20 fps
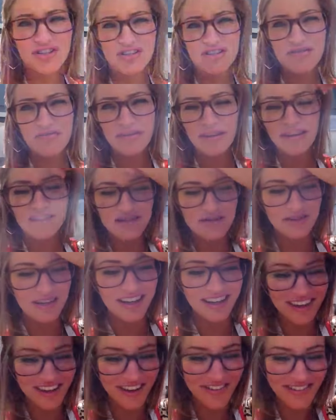a sweet, sweet
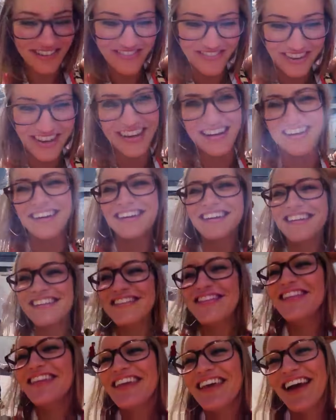human being.
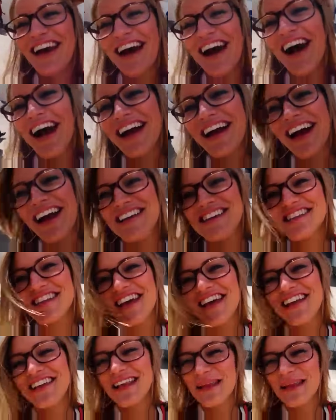All right, guys.